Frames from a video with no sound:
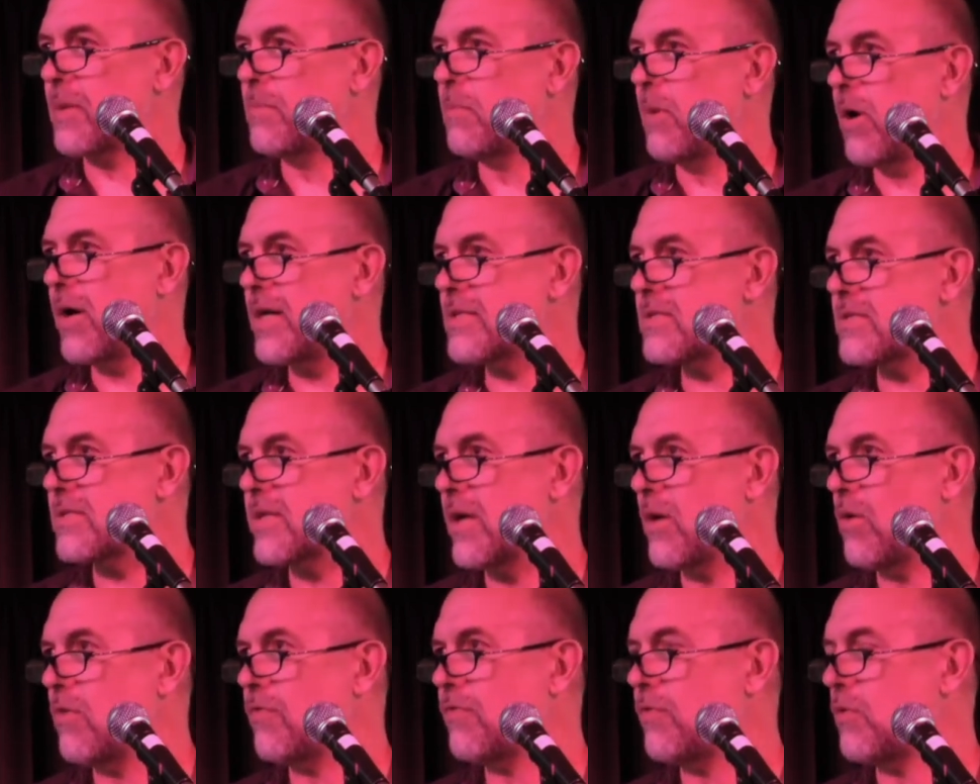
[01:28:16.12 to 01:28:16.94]

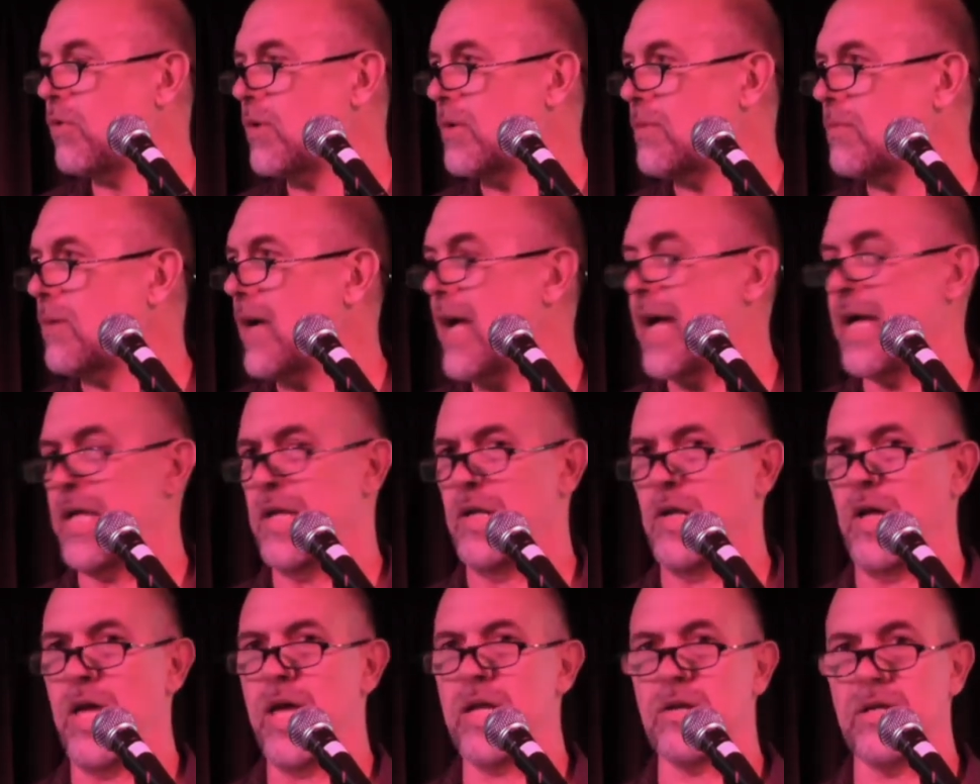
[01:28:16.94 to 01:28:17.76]
myself or
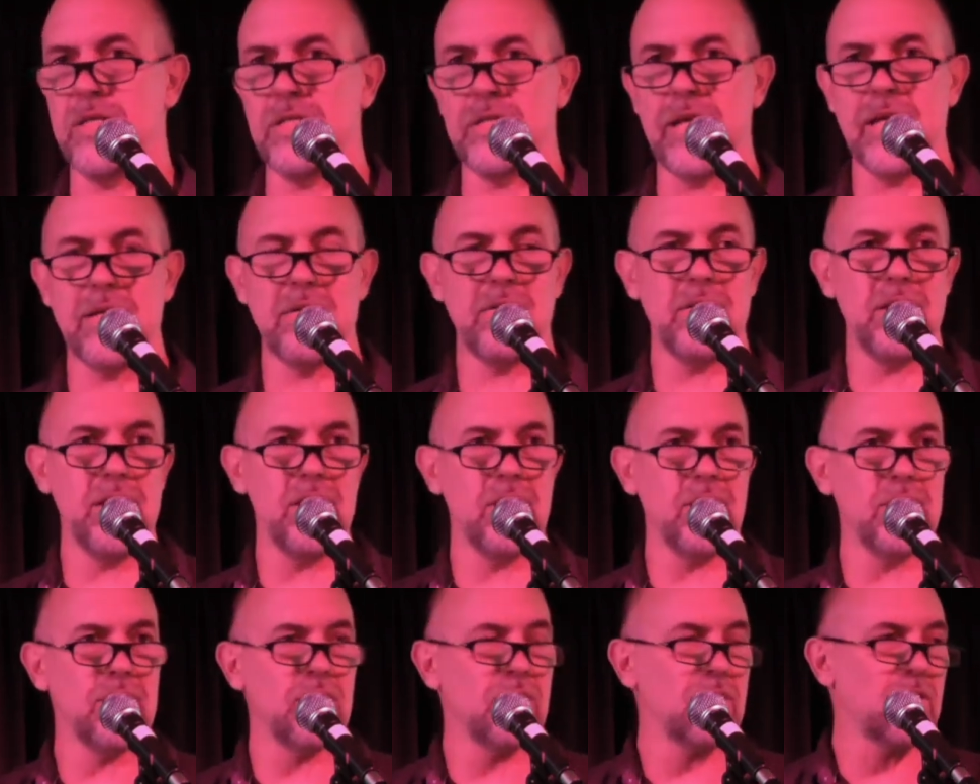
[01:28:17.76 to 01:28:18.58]
an
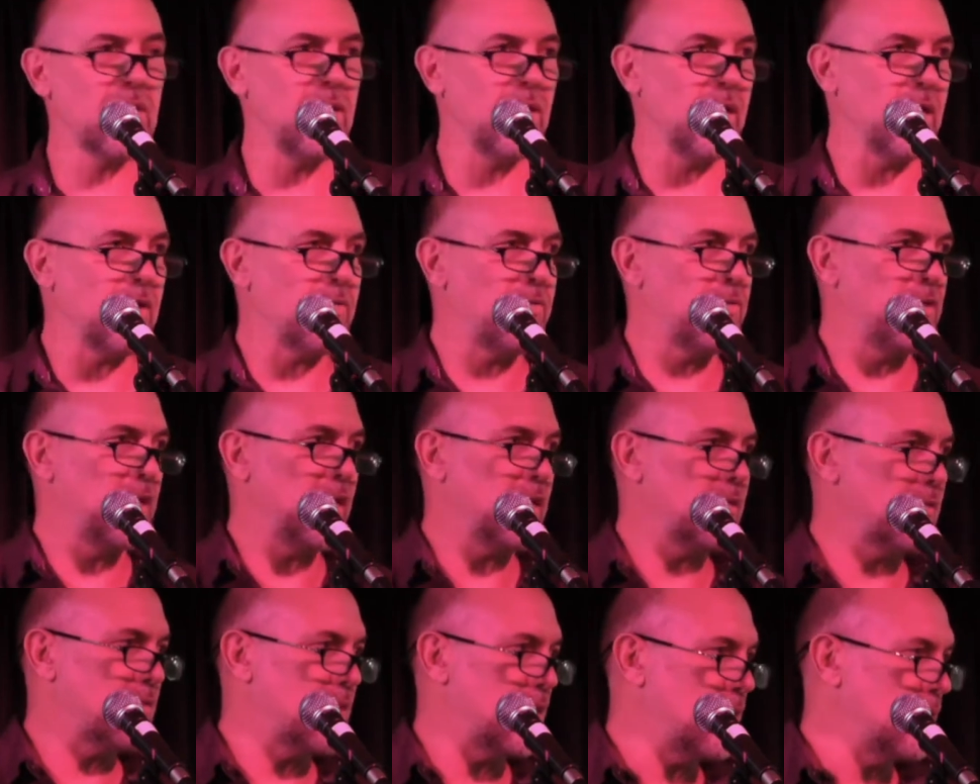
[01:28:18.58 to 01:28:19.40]
identity. I just kind of
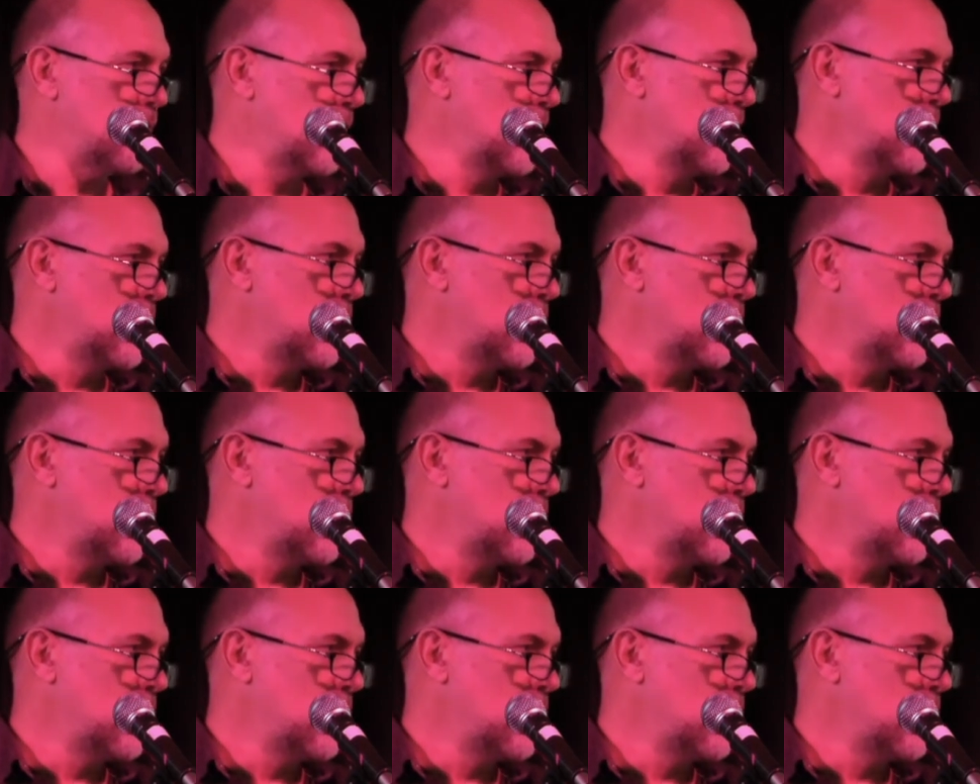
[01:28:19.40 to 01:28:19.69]
think that,